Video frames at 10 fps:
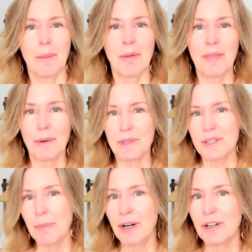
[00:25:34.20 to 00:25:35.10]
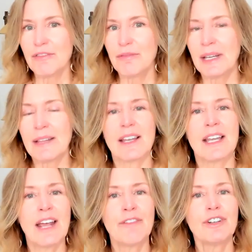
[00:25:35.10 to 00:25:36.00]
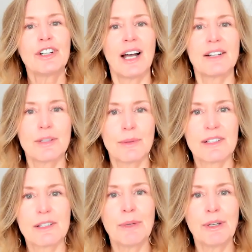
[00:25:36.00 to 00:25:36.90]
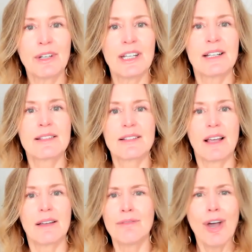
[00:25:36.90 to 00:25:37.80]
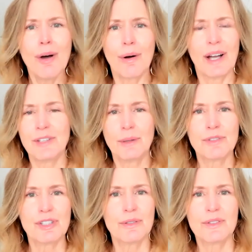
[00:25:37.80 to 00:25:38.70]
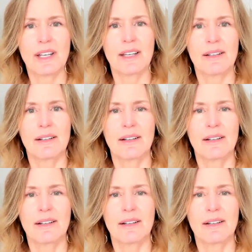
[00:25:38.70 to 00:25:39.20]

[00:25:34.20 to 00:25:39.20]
but there was a part of me that never got to experience no, I don't choose it.